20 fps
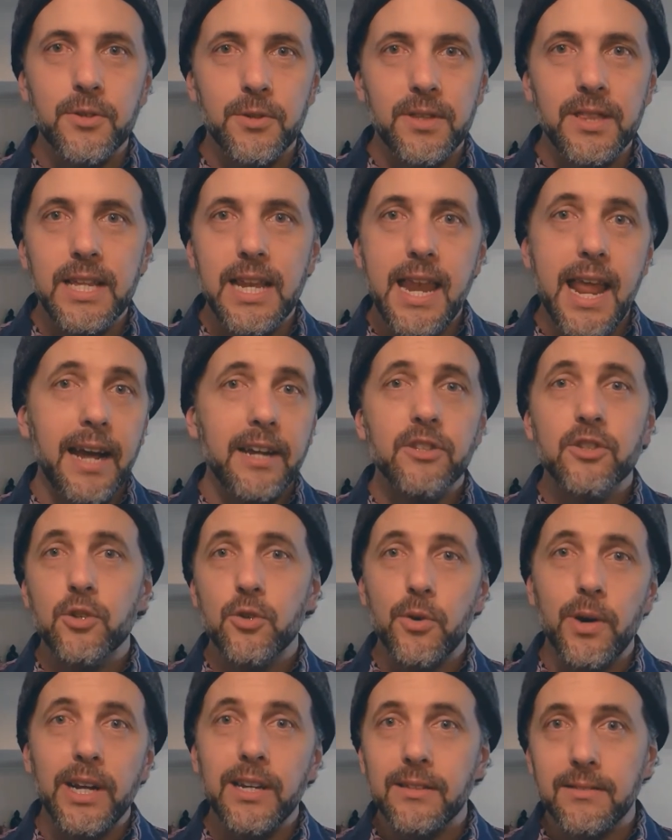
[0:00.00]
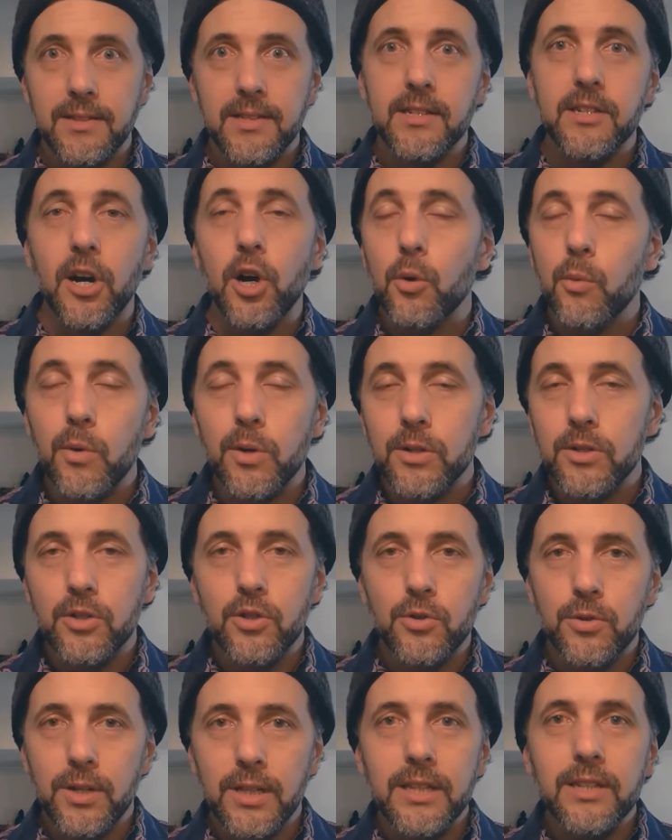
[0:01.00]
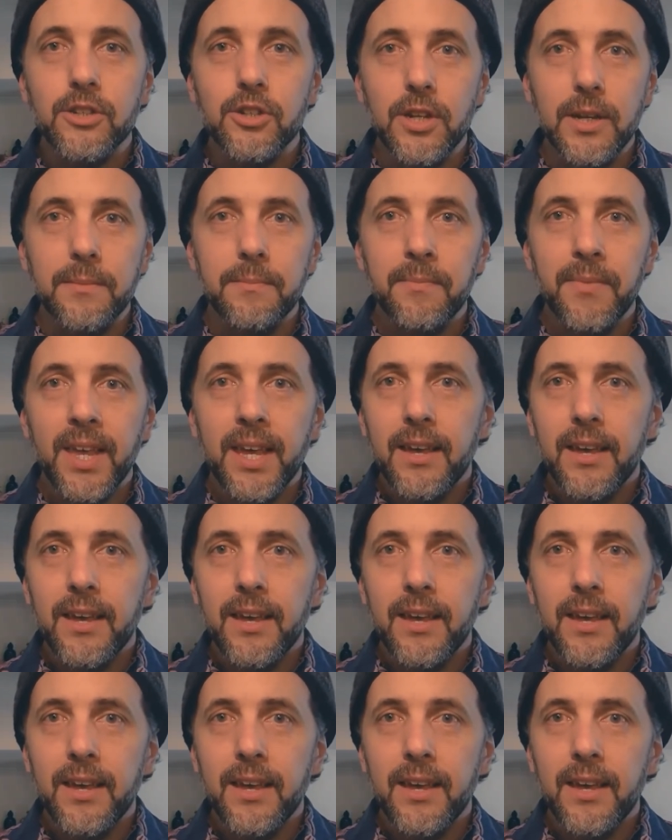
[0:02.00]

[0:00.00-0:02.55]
or the next great Star Wars trilogy.